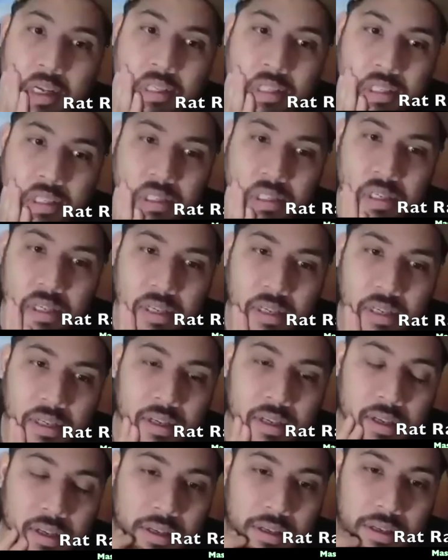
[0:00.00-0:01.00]
uh, one
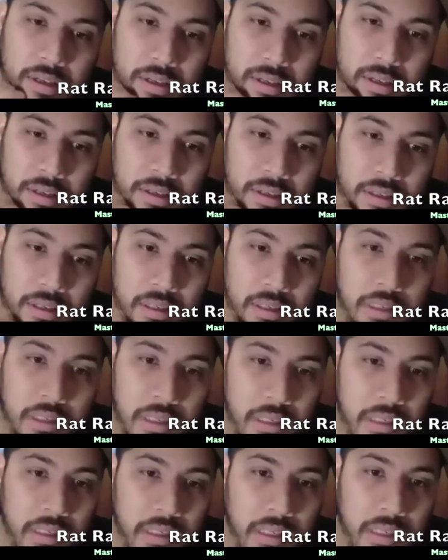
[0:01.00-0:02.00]
tomorrow and then one another
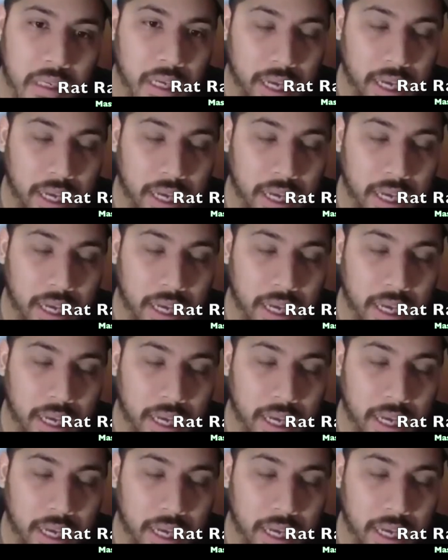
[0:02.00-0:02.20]
one next week.